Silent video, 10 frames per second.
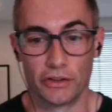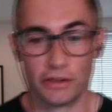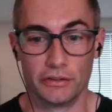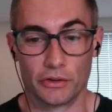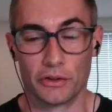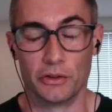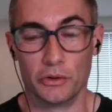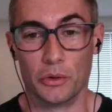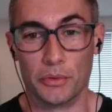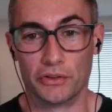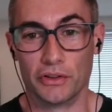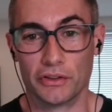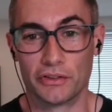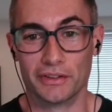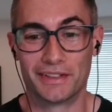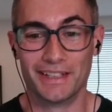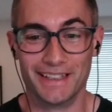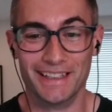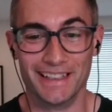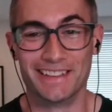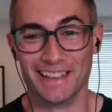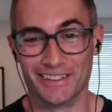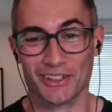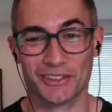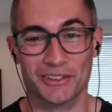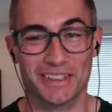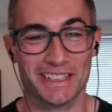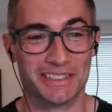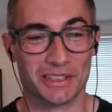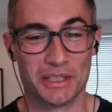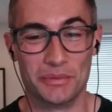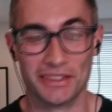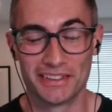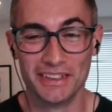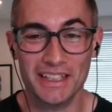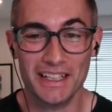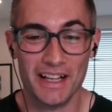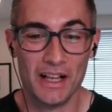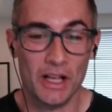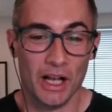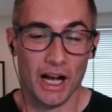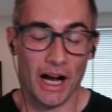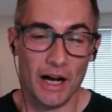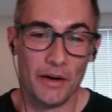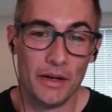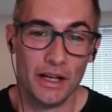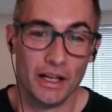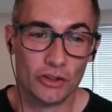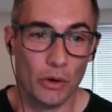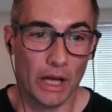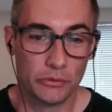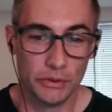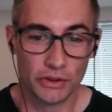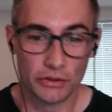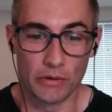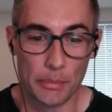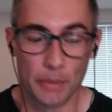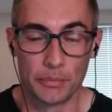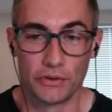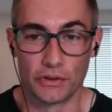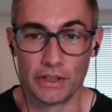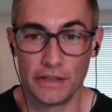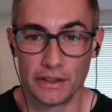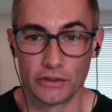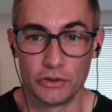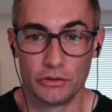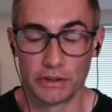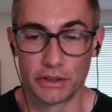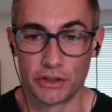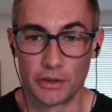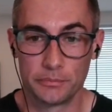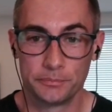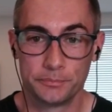it and turn it into a business is also a tricky beast. So as we start to wrap up, is there anything else you'd like to share?